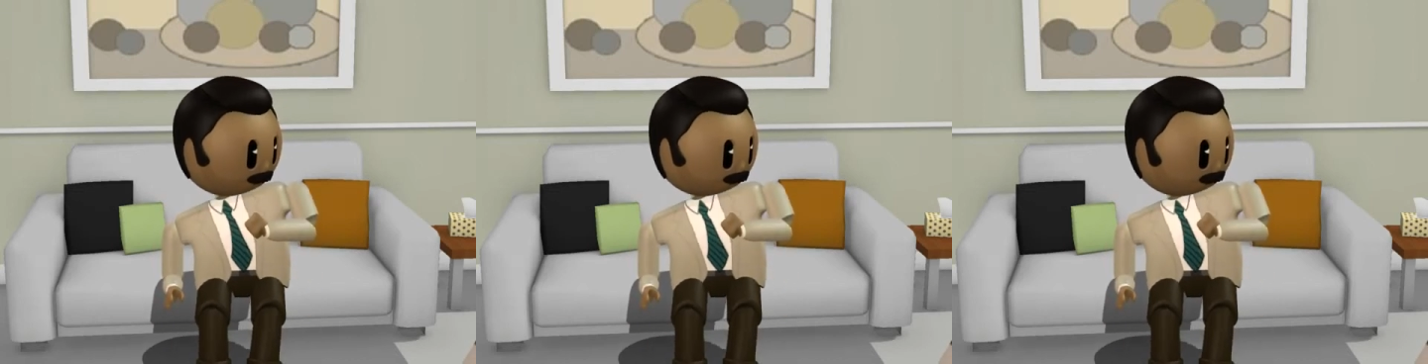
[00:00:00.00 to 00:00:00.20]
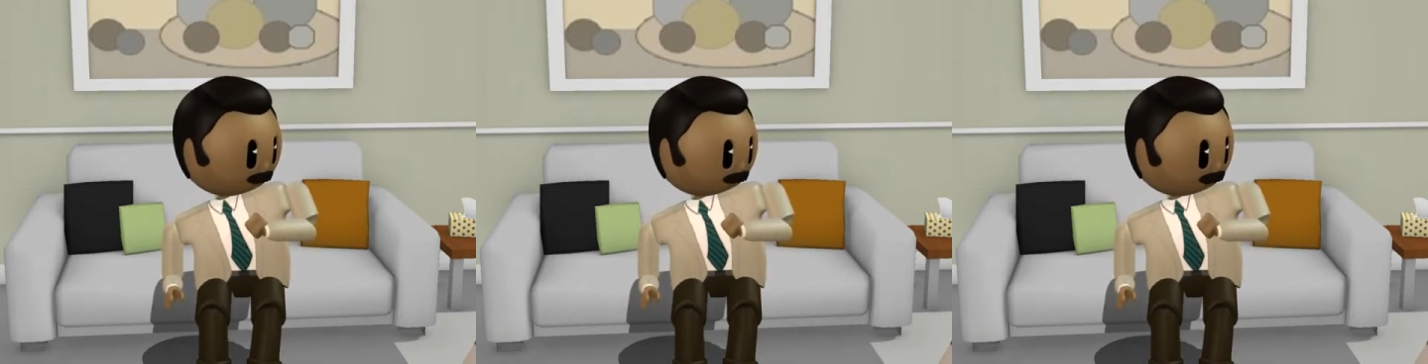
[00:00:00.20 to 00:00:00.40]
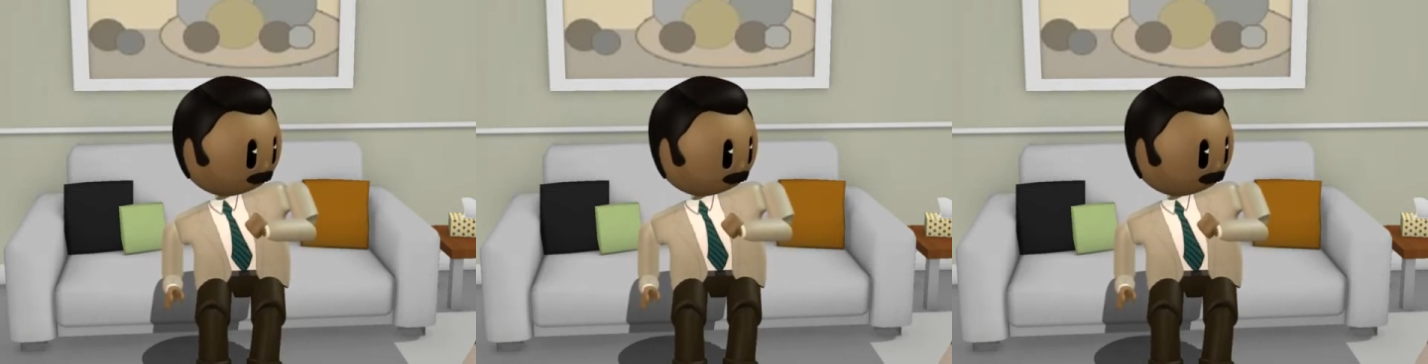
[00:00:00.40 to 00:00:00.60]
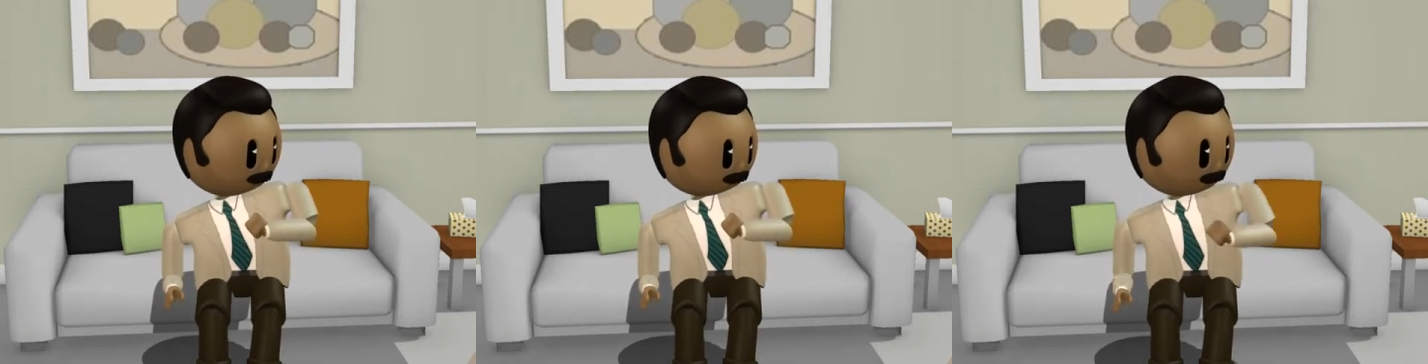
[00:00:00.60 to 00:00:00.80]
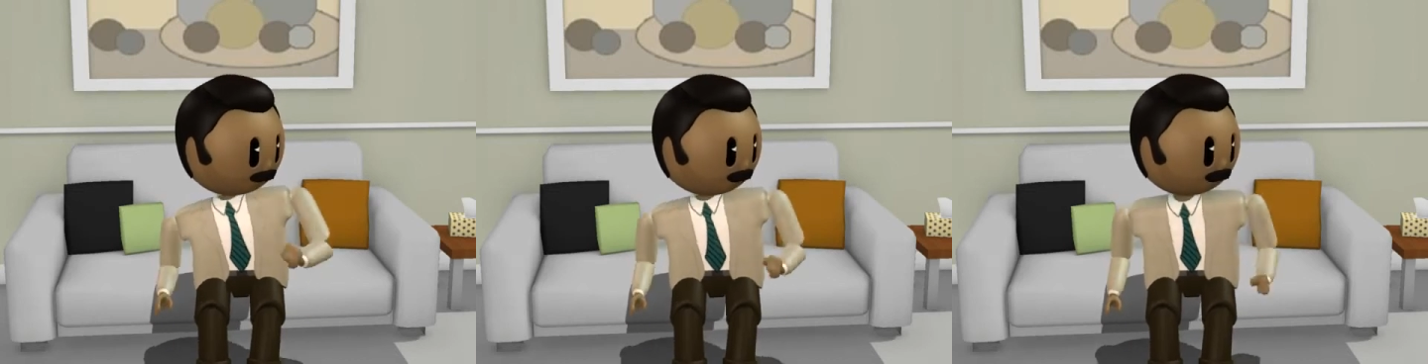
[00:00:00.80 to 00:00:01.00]
Jesus
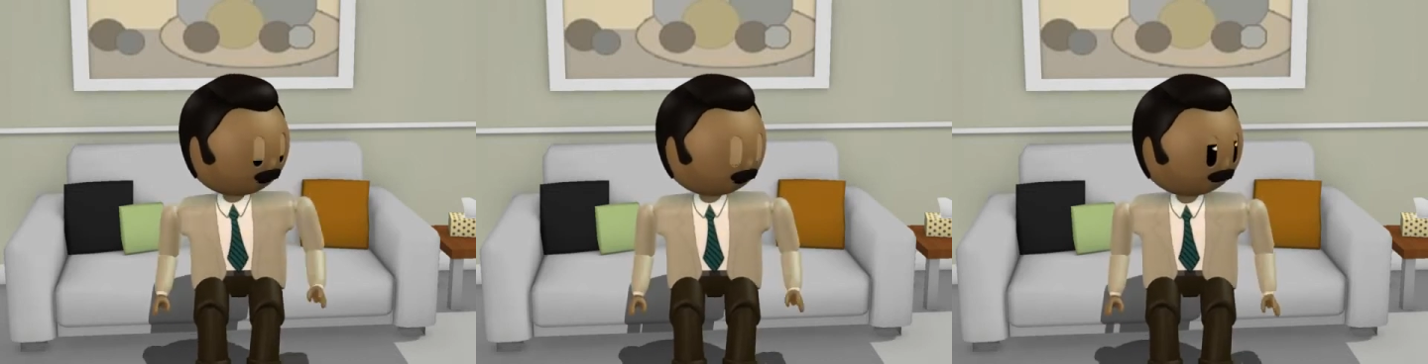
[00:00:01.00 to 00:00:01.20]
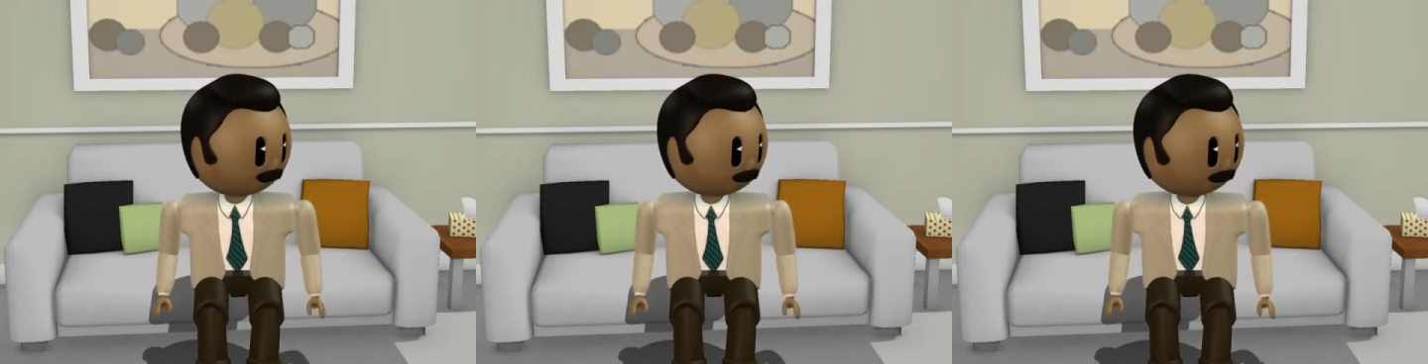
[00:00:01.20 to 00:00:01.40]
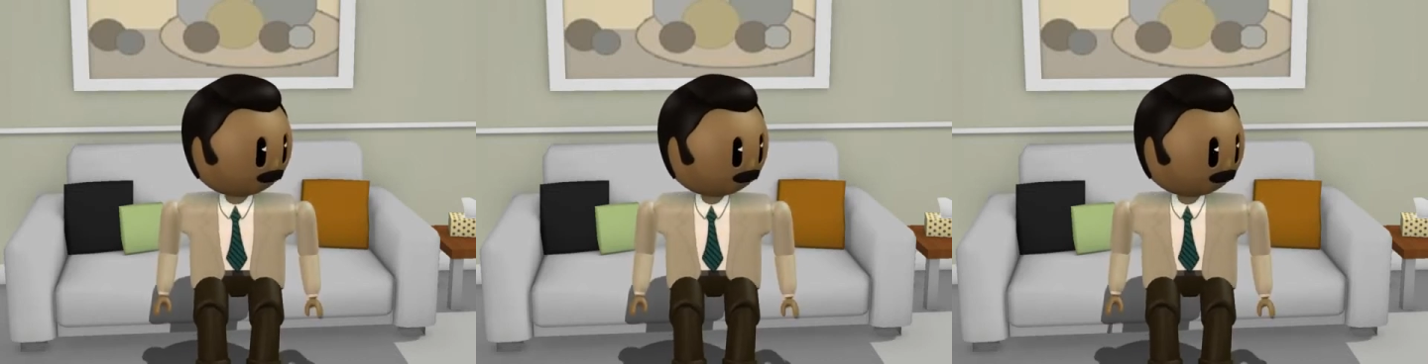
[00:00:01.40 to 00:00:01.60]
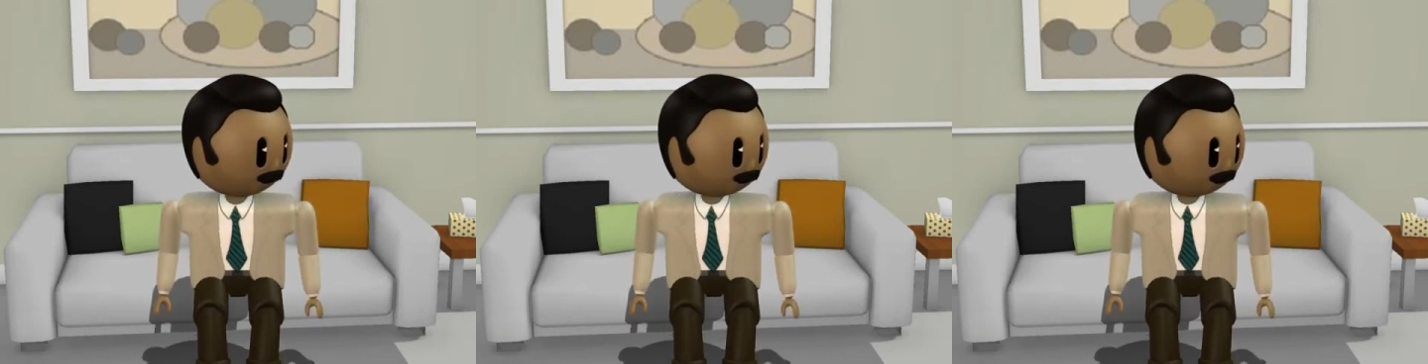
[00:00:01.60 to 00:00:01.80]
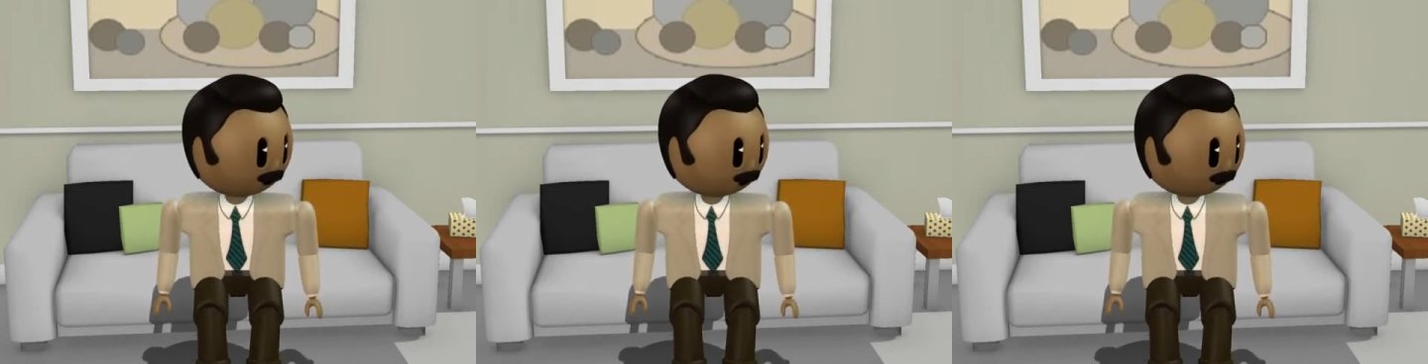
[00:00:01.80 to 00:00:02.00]
changed my name to
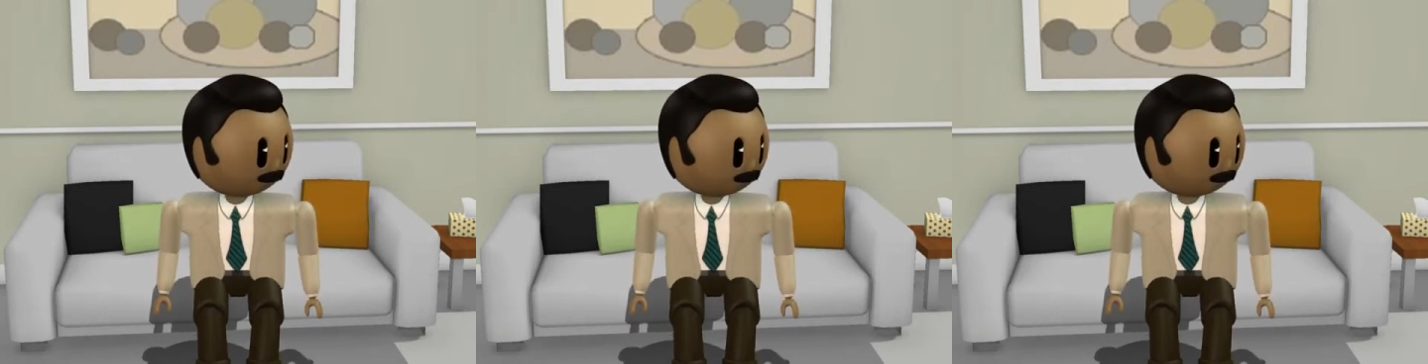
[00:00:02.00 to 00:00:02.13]
Peter.